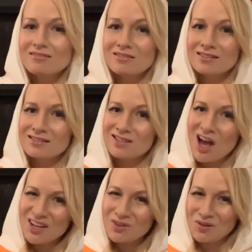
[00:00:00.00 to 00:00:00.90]

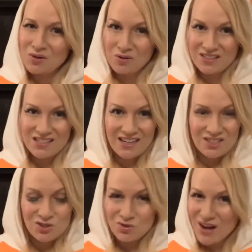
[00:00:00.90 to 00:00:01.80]
thought you were going to
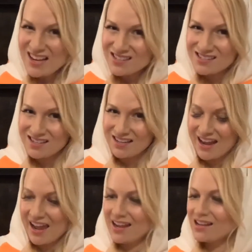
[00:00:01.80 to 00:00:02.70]
get dressed
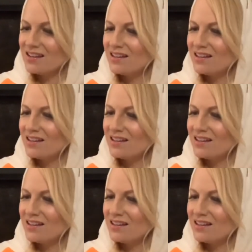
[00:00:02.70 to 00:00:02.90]
today.